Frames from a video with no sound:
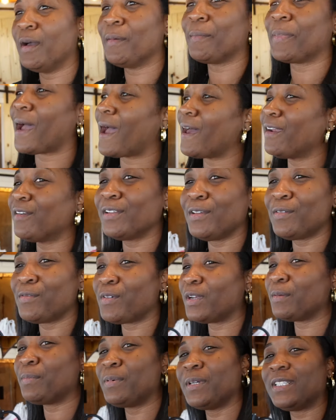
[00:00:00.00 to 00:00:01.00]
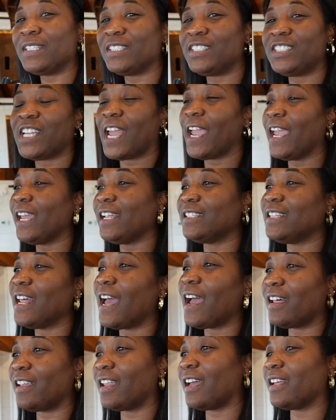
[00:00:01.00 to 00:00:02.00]
But I don't even want to put the shades
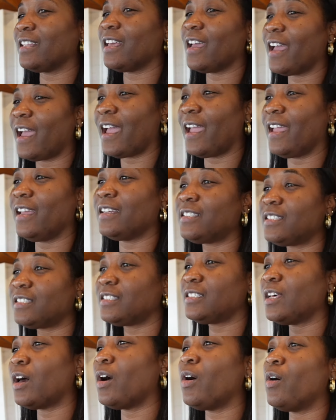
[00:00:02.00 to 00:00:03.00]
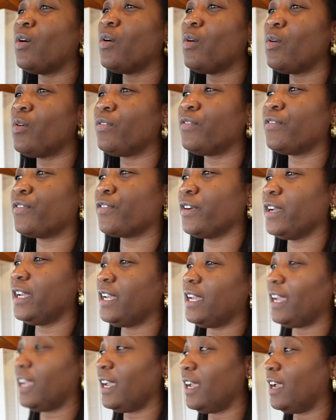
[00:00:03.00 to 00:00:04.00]
down like that. It's so
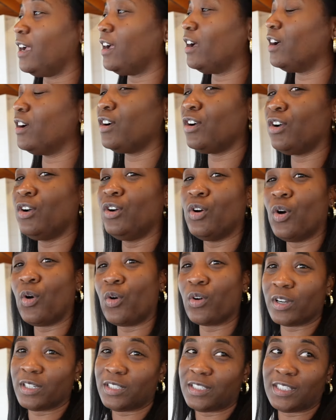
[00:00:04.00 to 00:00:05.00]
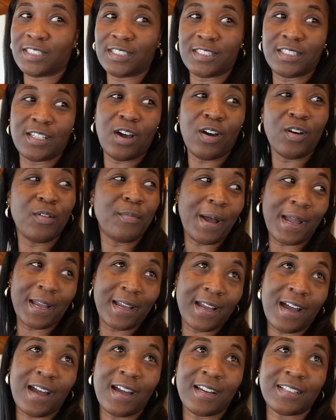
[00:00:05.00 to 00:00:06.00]
freaking gorgeous. Oh my
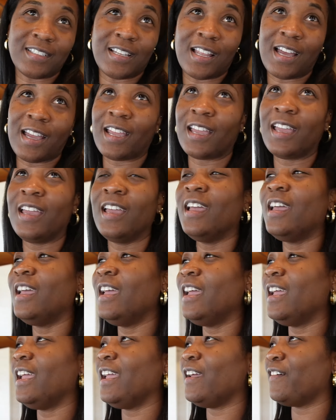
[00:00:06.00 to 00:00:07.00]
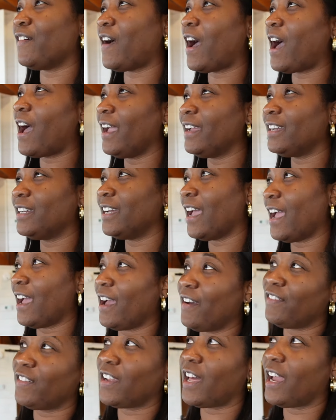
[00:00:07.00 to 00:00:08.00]
gosh. Like if I could
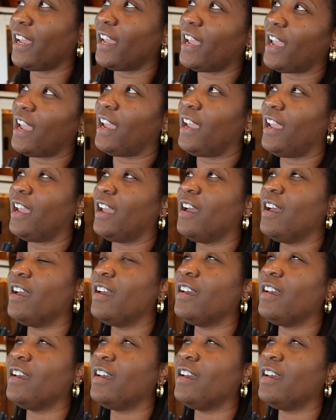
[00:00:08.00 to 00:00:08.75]
have like a